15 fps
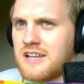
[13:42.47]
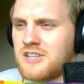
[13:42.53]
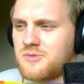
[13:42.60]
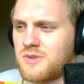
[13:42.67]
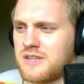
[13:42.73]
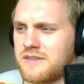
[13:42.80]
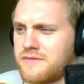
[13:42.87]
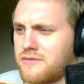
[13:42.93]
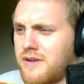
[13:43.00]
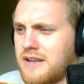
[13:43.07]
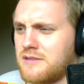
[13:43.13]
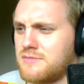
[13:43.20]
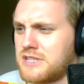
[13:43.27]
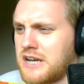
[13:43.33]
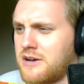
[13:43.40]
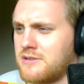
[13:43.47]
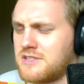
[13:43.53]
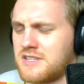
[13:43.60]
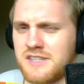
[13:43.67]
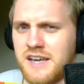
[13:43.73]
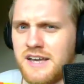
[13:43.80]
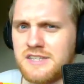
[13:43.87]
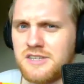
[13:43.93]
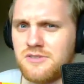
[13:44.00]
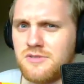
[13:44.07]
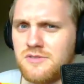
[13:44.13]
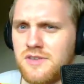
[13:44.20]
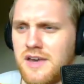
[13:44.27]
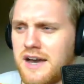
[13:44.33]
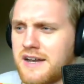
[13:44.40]
I just want to give a random shout out to the guys who
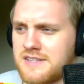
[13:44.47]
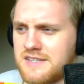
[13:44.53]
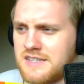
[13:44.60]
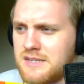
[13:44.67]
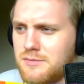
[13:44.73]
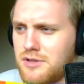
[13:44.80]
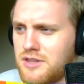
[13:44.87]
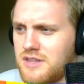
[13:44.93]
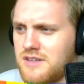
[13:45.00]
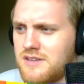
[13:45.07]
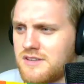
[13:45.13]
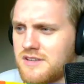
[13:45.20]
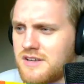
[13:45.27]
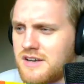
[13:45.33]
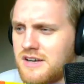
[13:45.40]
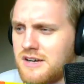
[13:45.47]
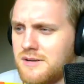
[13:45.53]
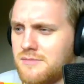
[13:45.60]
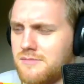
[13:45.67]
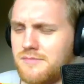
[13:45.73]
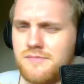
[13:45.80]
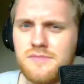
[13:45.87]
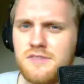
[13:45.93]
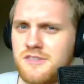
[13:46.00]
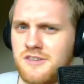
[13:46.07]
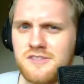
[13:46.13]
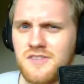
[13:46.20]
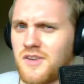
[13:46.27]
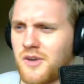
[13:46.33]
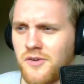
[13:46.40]
did the Arc Cinema thing.
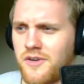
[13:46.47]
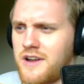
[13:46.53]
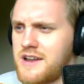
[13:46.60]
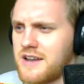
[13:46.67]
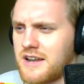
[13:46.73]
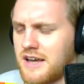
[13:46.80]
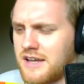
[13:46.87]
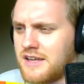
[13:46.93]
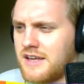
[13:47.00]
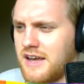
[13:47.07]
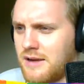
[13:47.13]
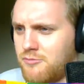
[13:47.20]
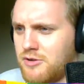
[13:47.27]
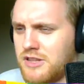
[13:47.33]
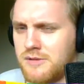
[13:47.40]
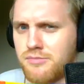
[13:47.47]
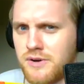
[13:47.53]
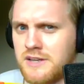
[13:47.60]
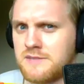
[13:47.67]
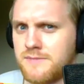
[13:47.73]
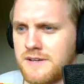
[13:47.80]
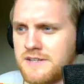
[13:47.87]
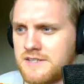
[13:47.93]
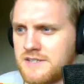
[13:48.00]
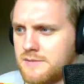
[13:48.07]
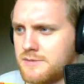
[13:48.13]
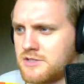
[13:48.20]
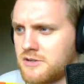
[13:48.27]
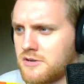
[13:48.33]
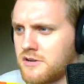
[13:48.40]
Those look great. I'm really impressed by your
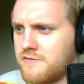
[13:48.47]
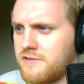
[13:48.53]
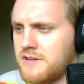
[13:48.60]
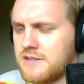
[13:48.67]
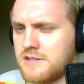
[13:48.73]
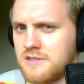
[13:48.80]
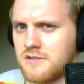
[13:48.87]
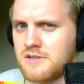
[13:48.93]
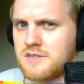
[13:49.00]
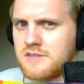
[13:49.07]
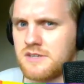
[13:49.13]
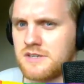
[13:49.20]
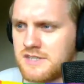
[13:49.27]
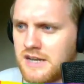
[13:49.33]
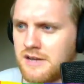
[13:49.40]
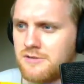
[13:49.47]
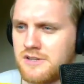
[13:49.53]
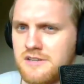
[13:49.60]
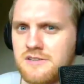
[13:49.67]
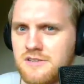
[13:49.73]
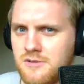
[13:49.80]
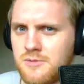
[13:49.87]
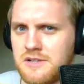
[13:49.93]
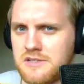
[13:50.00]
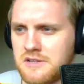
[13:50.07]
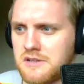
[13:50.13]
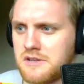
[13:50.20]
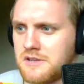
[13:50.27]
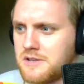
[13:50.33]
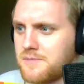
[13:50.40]
cinematography. It looks astounding, so well
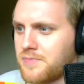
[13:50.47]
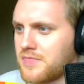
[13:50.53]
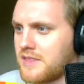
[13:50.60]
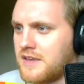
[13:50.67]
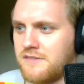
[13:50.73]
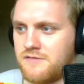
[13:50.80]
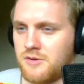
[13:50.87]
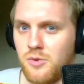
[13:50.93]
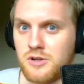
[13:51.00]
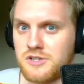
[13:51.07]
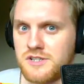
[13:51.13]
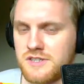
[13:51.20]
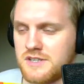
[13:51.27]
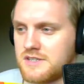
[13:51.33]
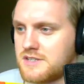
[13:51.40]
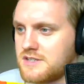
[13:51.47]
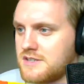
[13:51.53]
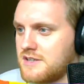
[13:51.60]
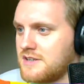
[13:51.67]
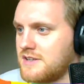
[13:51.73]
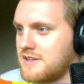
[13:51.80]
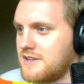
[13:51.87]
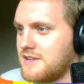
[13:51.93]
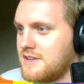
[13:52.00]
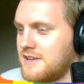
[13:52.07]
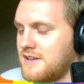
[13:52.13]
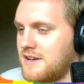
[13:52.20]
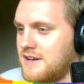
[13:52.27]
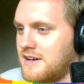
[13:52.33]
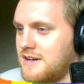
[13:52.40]
done. If you're watching this,
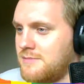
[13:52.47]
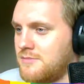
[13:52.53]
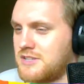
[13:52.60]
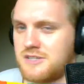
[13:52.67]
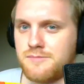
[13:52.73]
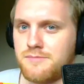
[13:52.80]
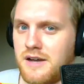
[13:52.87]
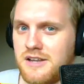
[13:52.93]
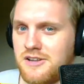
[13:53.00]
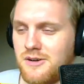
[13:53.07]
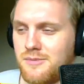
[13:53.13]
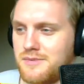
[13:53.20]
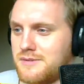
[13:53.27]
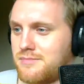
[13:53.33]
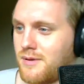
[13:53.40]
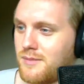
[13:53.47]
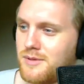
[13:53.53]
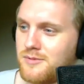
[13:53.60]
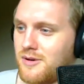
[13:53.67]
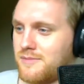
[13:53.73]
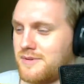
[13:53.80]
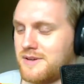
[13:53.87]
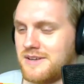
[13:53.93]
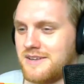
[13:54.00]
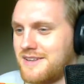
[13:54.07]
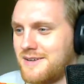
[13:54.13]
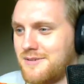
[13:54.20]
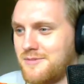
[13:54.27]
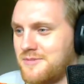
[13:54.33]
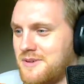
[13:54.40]
which it might not be, probably won't be,
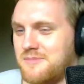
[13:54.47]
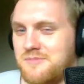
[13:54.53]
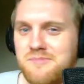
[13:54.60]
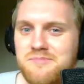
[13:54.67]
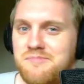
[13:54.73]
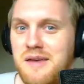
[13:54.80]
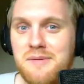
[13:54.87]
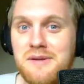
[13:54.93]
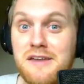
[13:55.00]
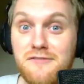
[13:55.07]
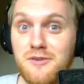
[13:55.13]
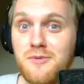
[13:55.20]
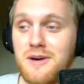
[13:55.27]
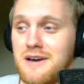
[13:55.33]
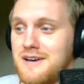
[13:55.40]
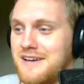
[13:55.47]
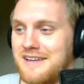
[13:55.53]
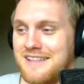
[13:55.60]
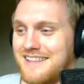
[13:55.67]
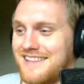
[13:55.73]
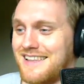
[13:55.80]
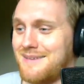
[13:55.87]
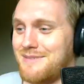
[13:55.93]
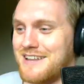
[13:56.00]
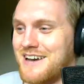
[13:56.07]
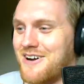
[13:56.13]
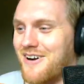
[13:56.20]
but maybe. If you are, let me